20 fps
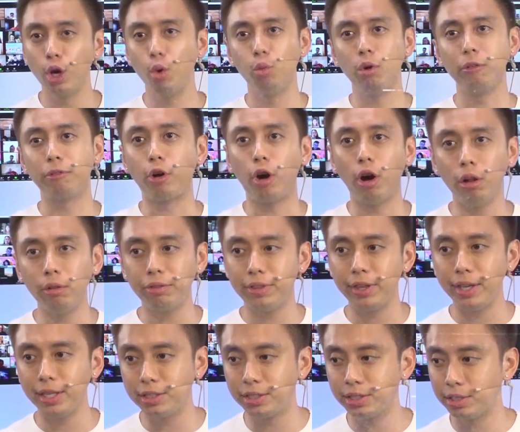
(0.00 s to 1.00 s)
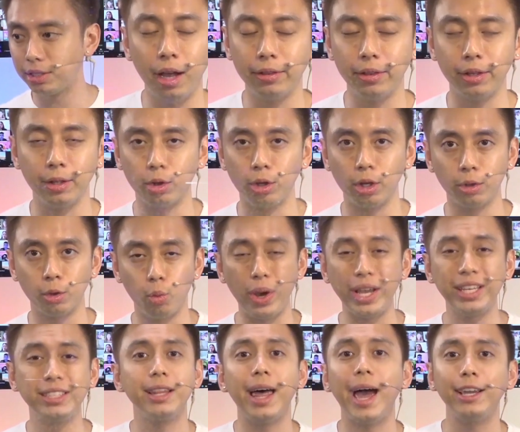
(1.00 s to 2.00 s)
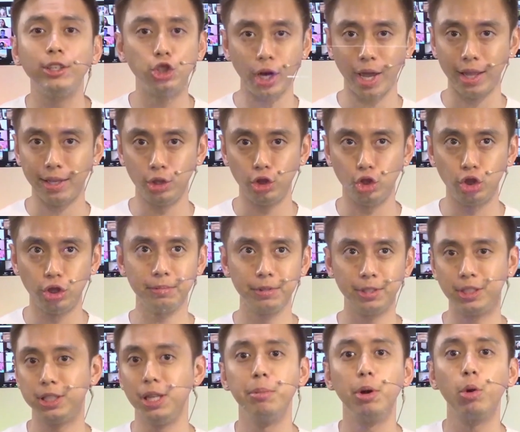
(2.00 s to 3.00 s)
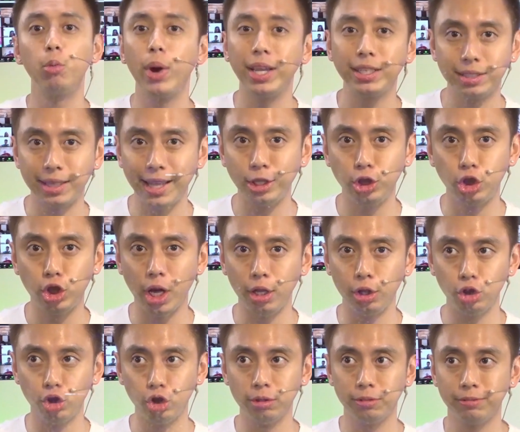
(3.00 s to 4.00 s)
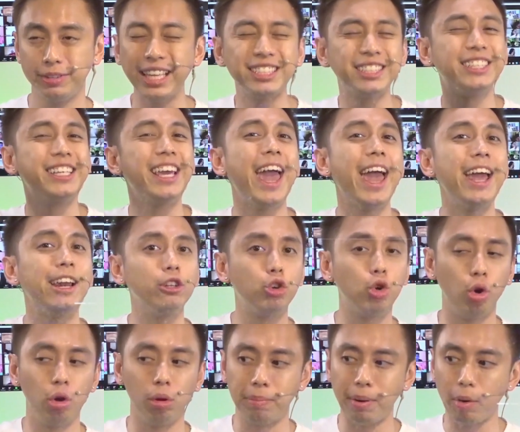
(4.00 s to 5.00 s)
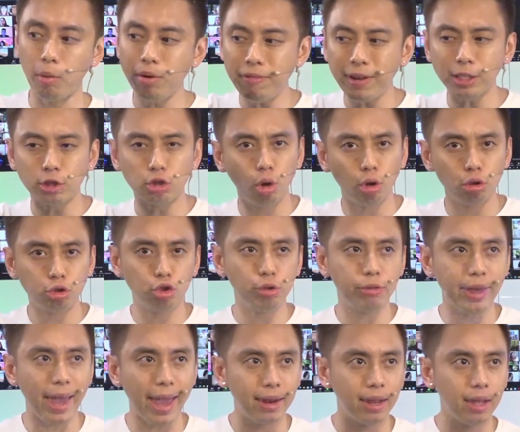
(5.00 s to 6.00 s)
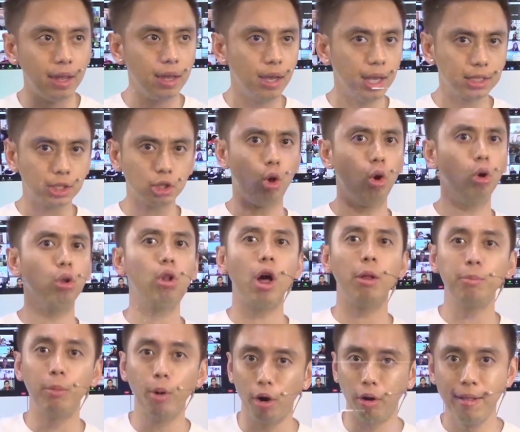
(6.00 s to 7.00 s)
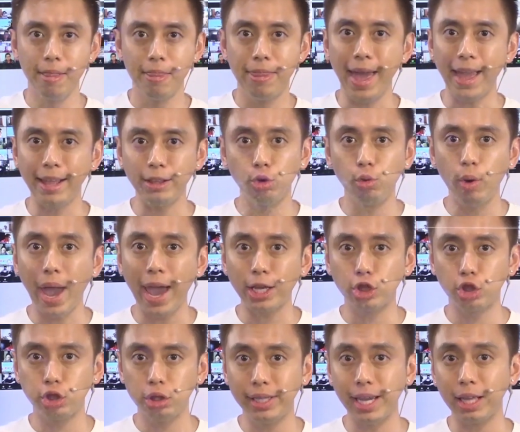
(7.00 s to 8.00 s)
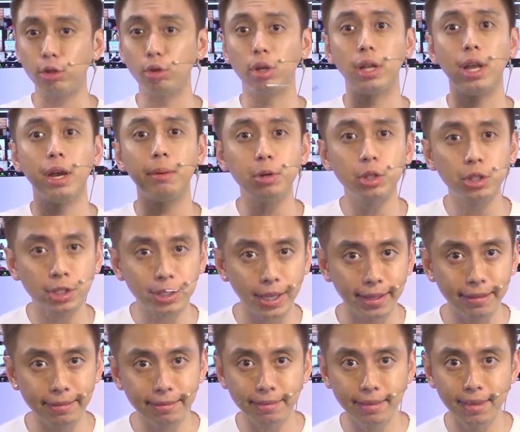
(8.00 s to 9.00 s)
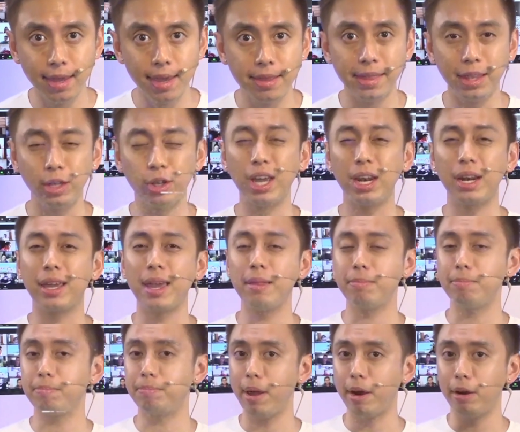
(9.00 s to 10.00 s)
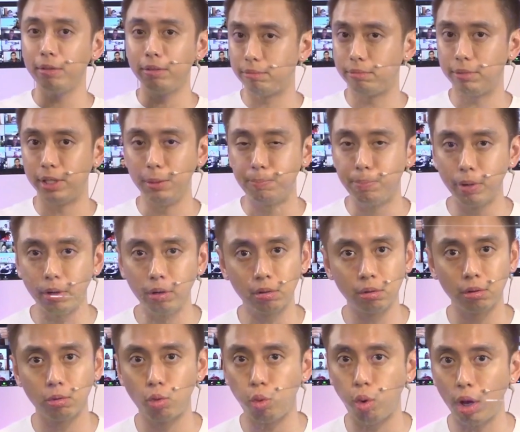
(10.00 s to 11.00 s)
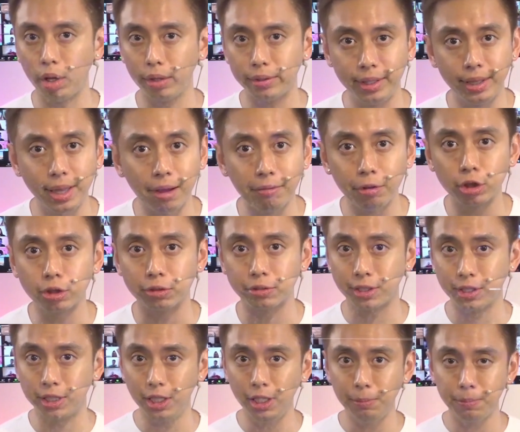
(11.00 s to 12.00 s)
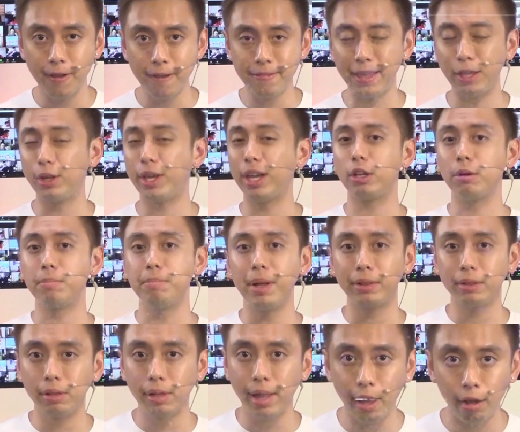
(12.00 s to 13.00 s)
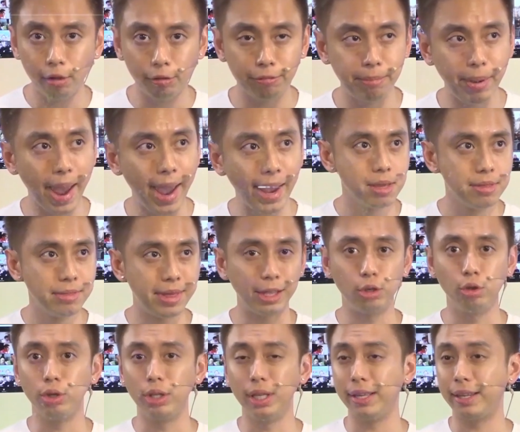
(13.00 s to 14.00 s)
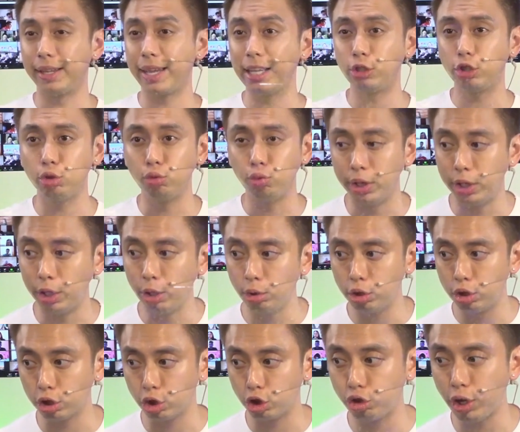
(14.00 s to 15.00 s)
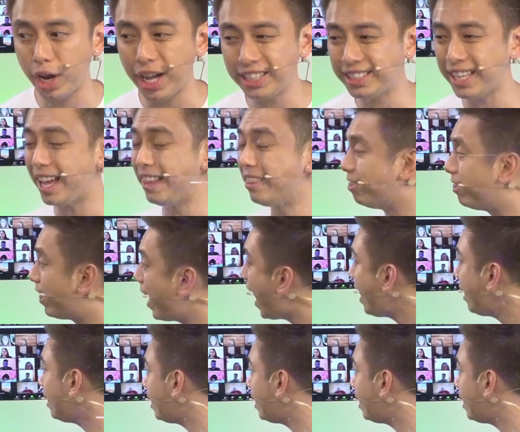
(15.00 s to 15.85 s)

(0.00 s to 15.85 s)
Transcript: we've called this the waistline challenge, slimmer waistline challenge. That's the end goal. But what if I told you that it's a whole lot more? That you actually get to clear up your skin, that you get to get better, deeper quality levels of sleep, that you get your mental health back, that it gets to reduce your stress, and that